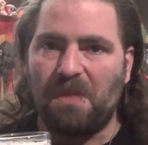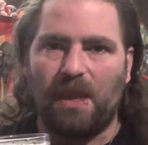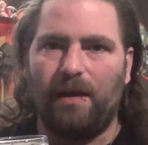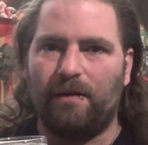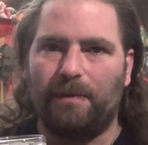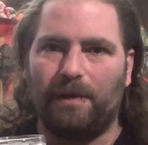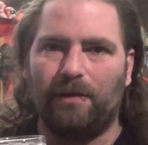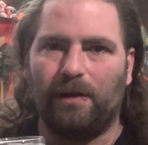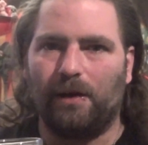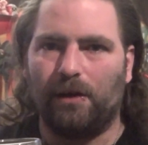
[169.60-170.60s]
it smells
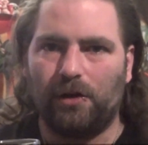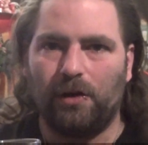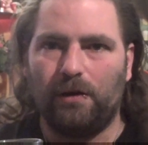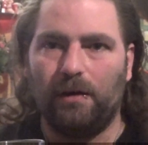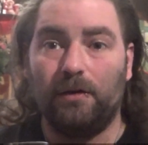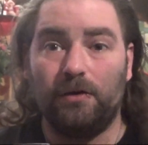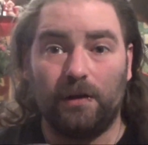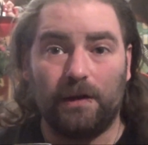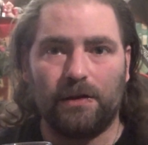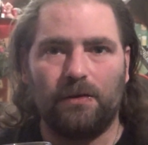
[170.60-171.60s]
like a good
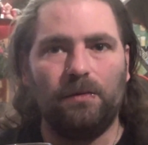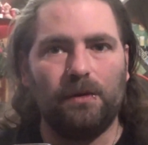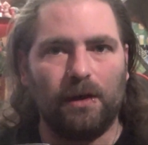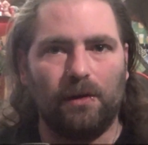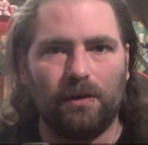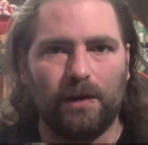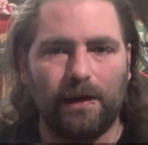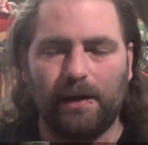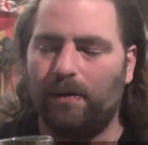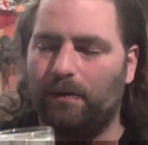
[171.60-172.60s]
traditional golden
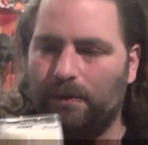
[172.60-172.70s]
ale.